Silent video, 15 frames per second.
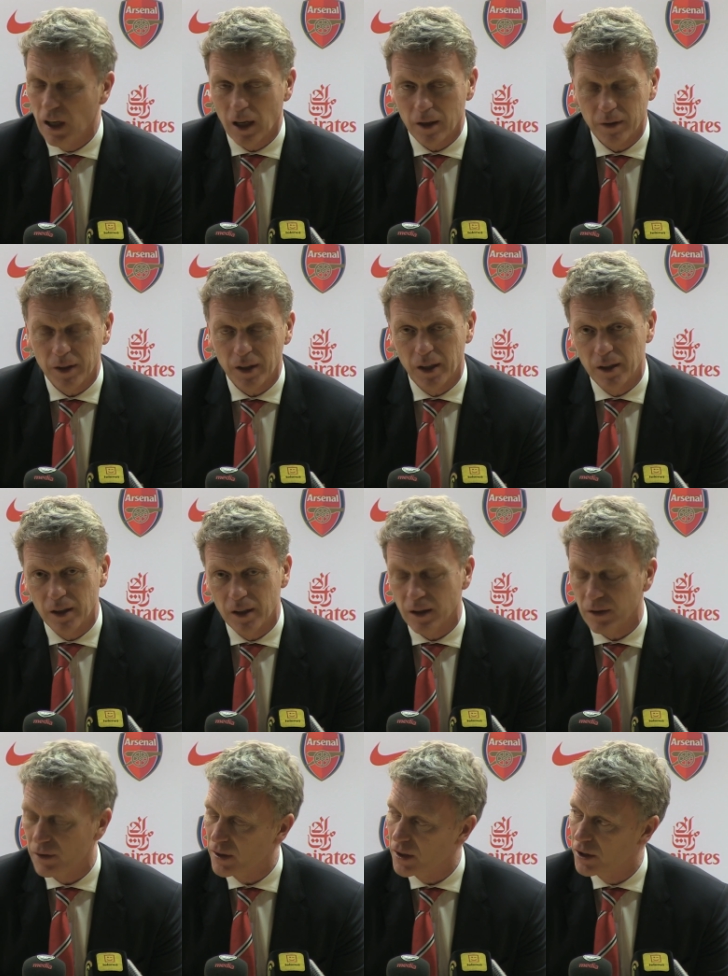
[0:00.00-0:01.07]
I think he did.
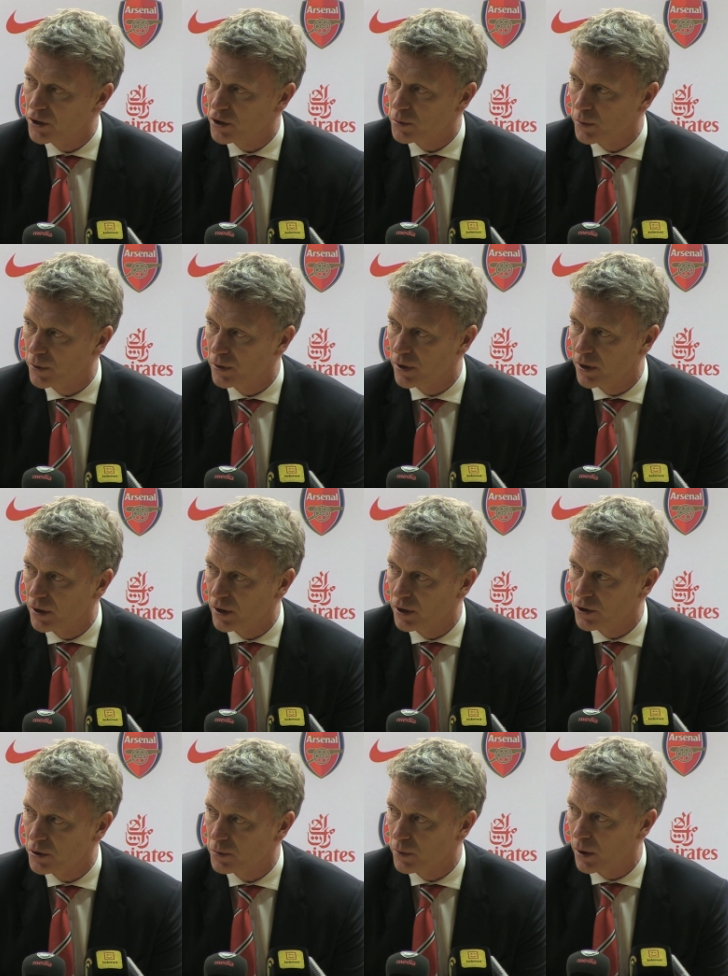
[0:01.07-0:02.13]
I think he just
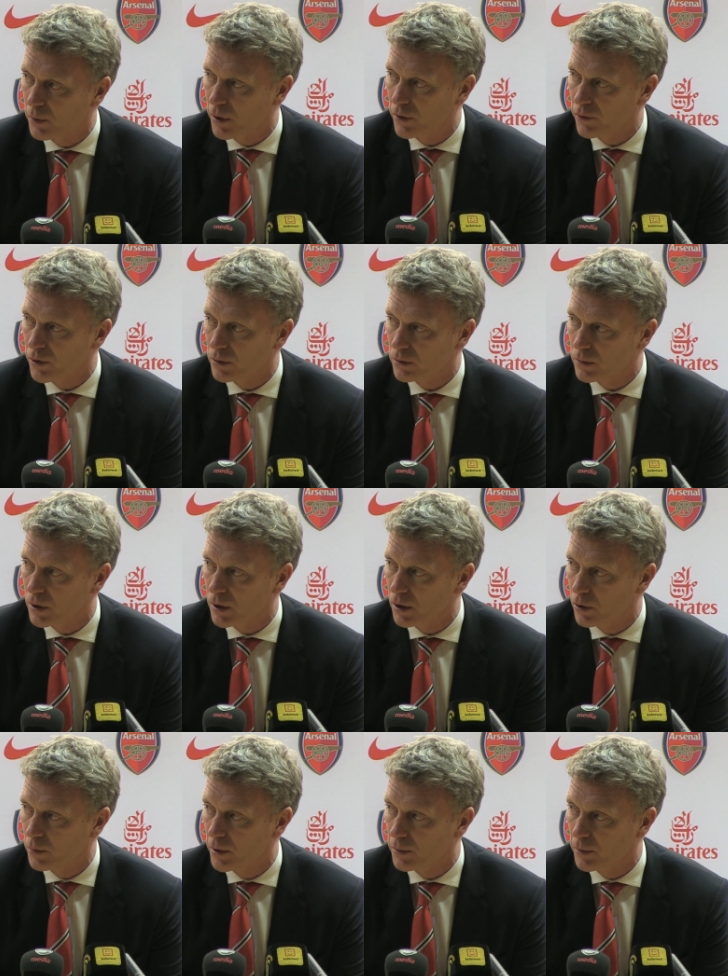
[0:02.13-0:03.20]
went away from him a
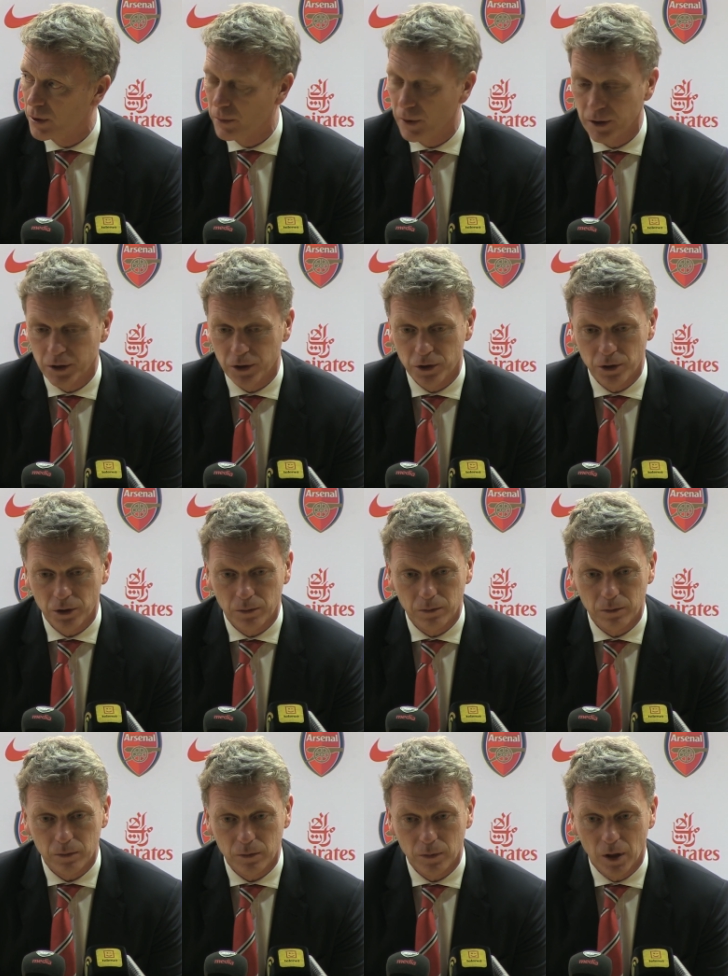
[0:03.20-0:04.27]
little bit when he went to shoot.
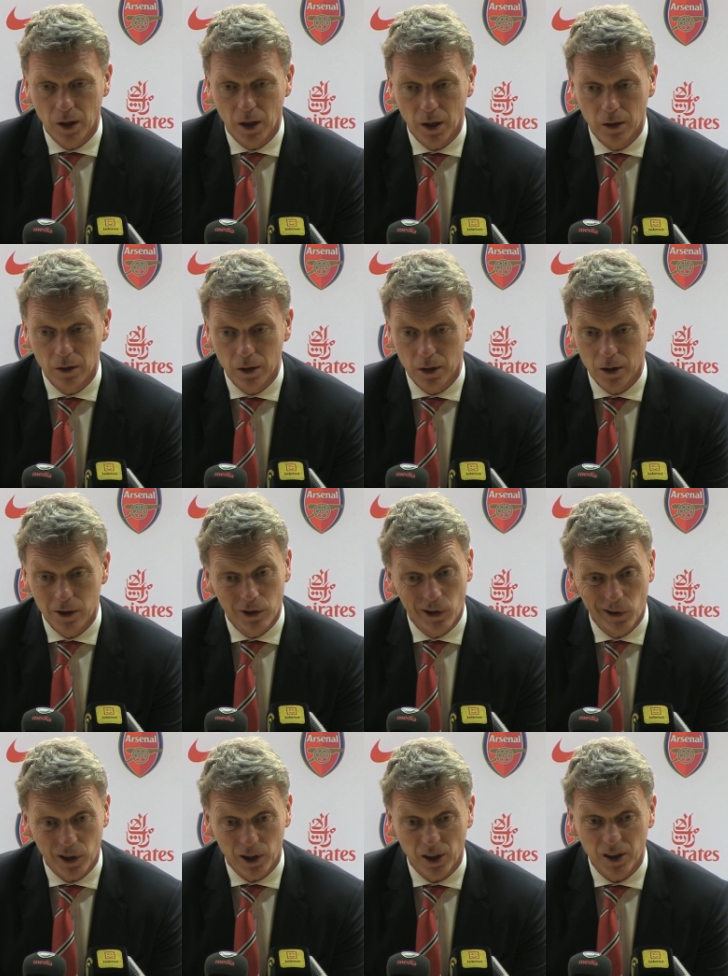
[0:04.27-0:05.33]

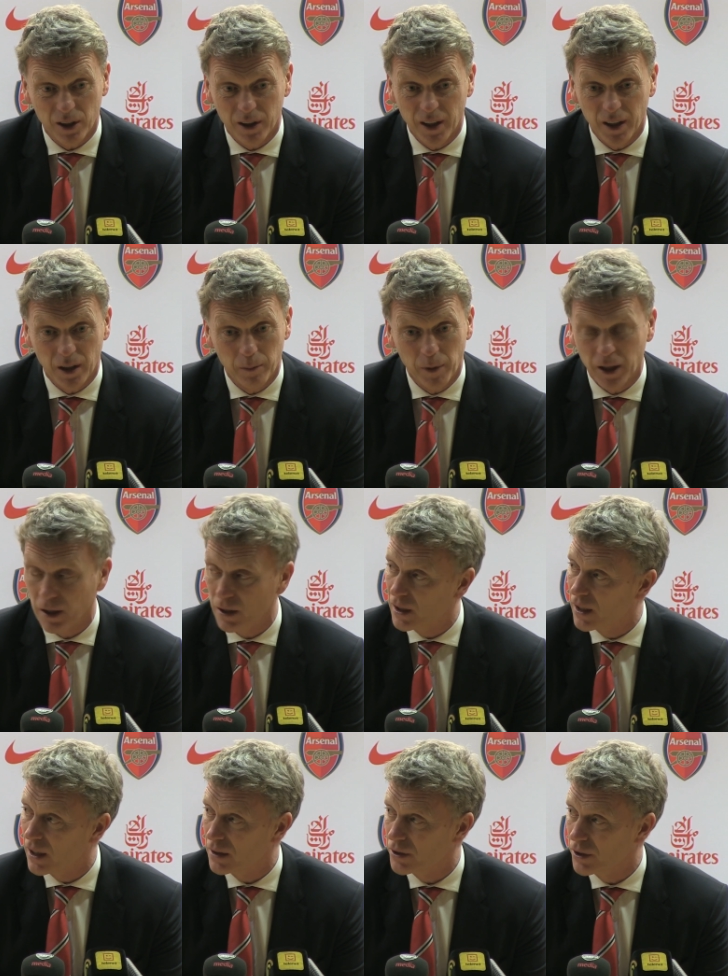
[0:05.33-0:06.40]
On another night, he might have had a
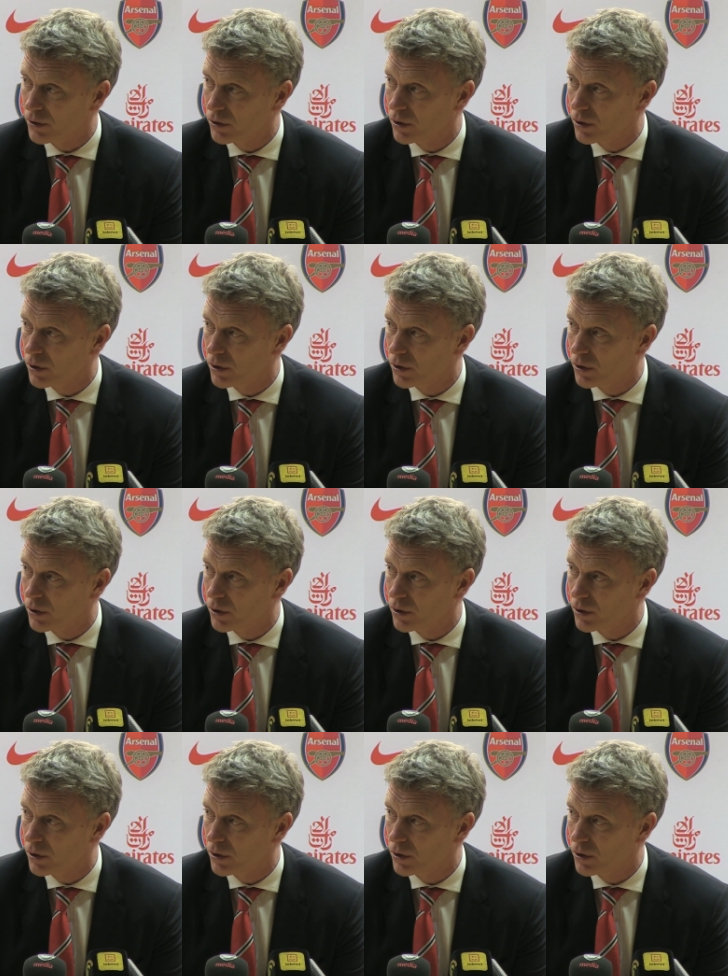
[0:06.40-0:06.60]
hat trick.